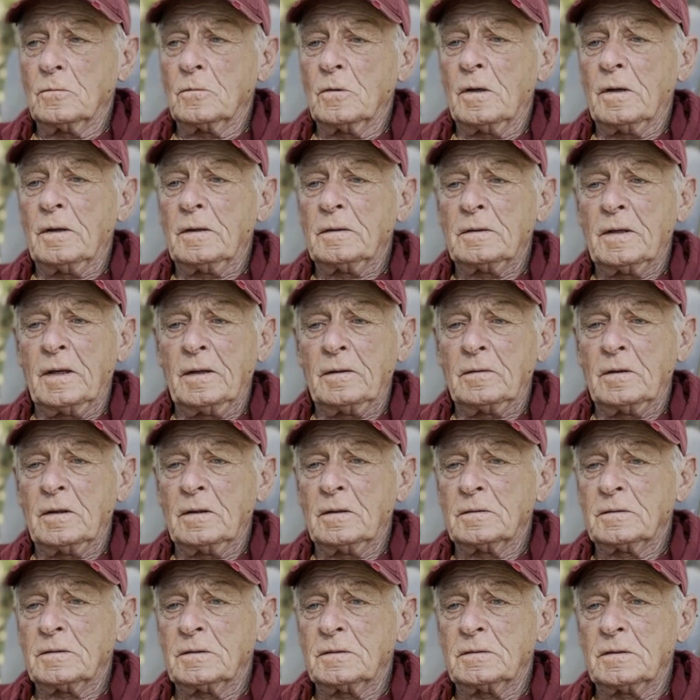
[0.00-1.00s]
Right, and
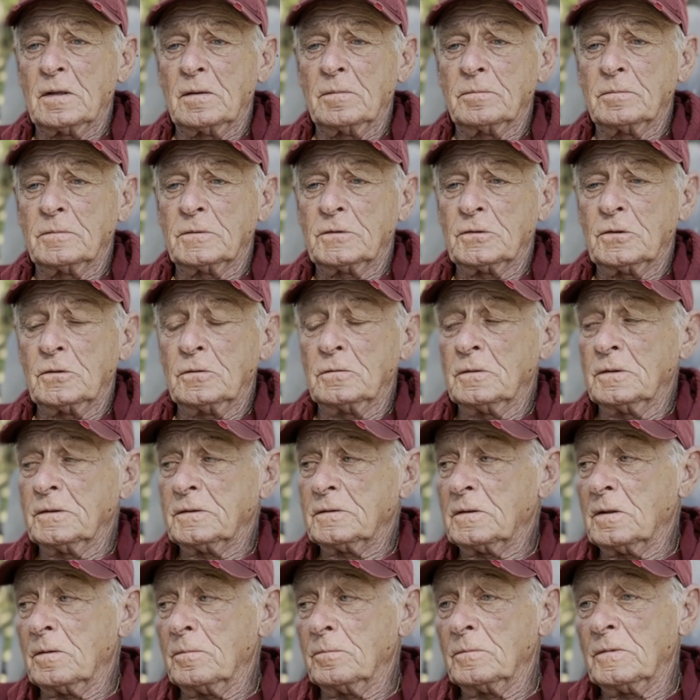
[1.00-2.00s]
that's certainly
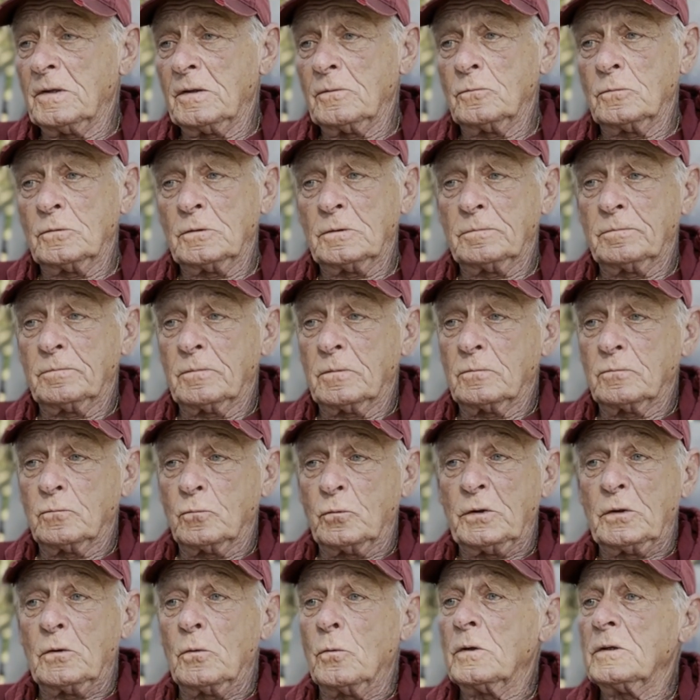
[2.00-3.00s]
something that
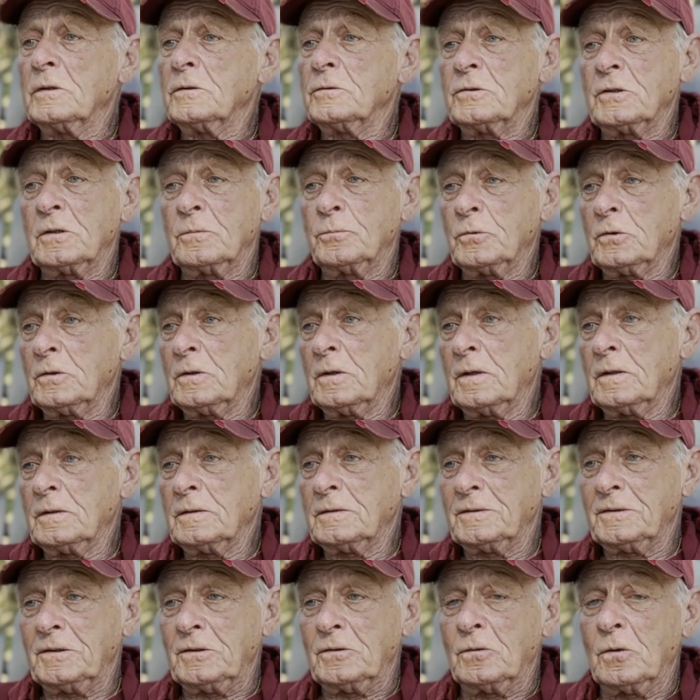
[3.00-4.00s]
we don't want to
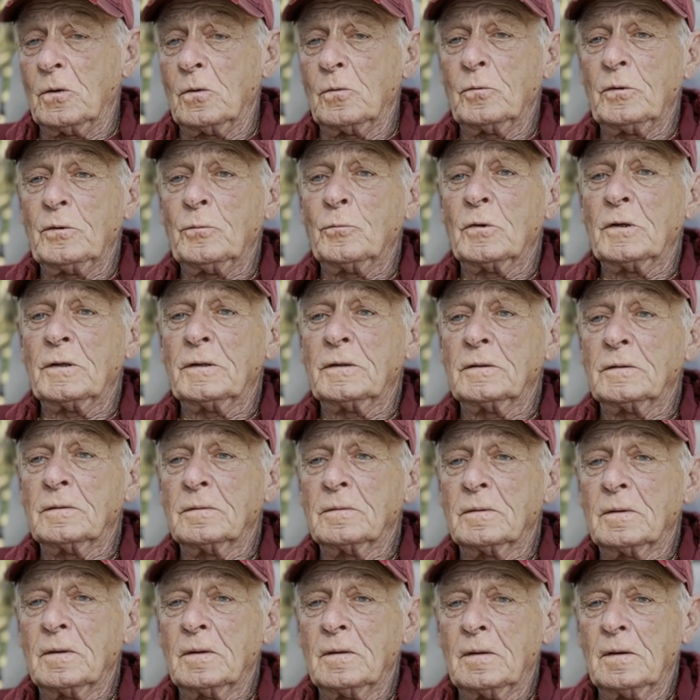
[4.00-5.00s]
jeopardize. You know, we want
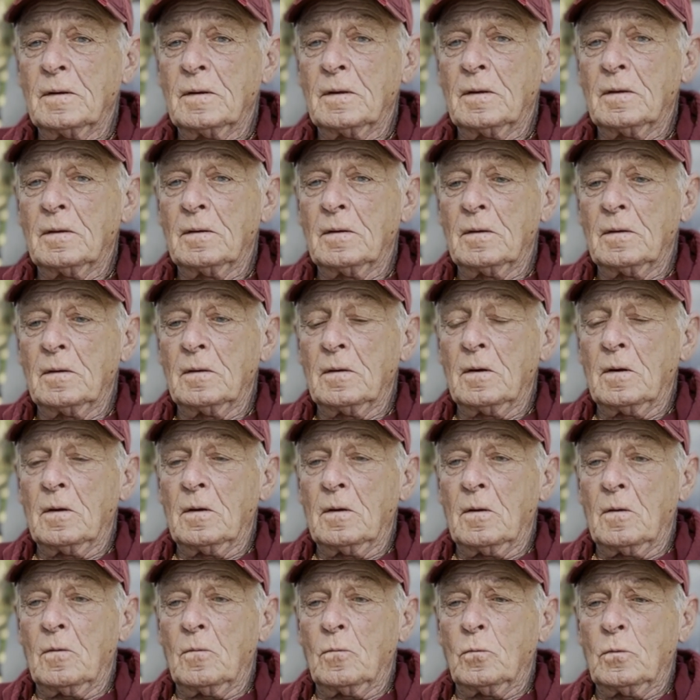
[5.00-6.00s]

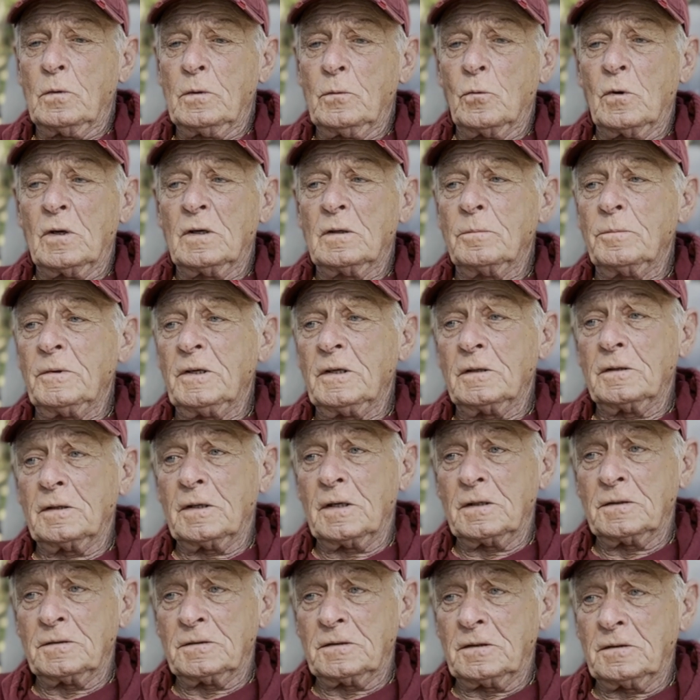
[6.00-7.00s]
to be an
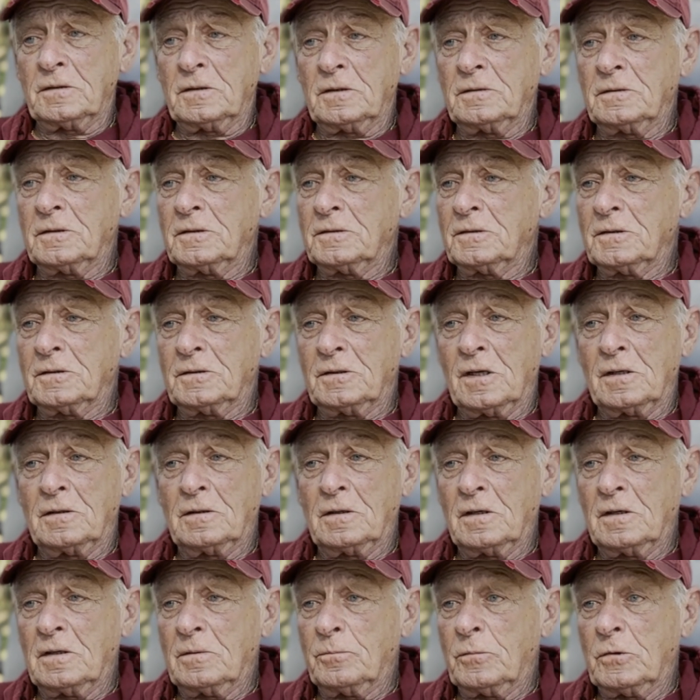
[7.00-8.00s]
asset on this and not a
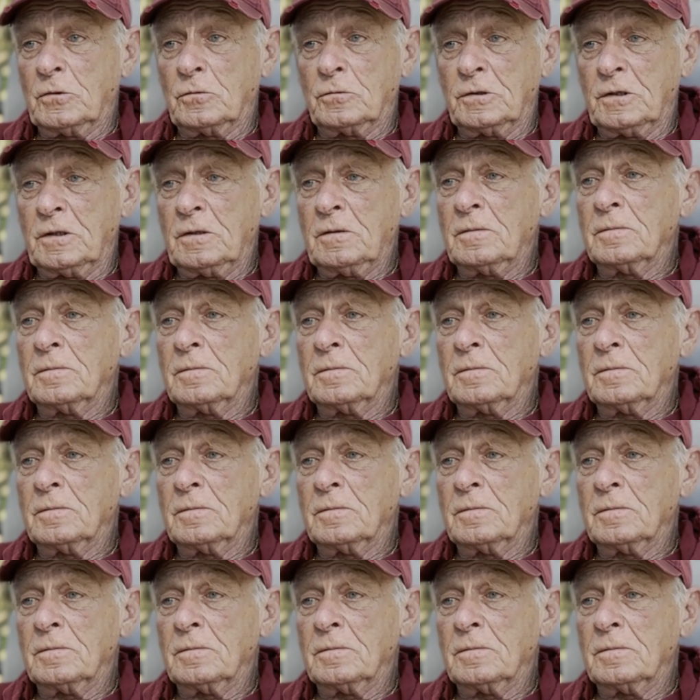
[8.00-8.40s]
liability.